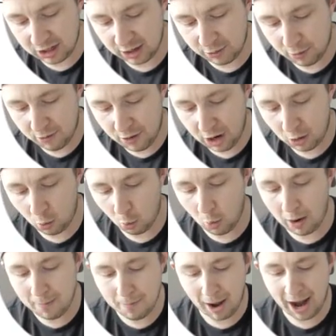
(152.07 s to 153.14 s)
If we've got a
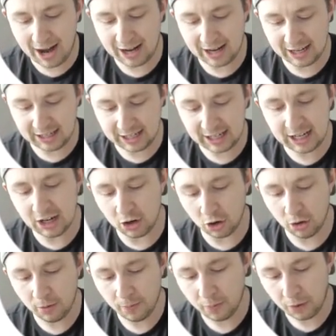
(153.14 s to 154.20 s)
1- here
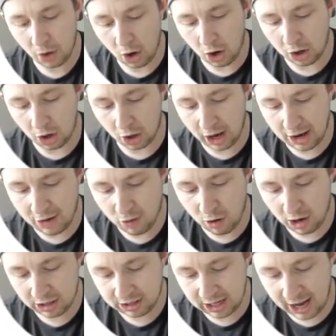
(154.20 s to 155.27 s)
on our
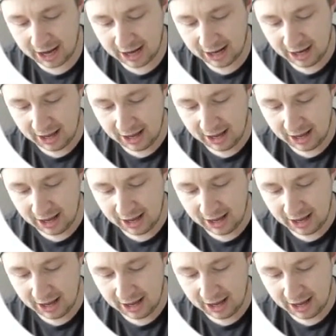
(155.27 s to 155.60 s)
hydroxide,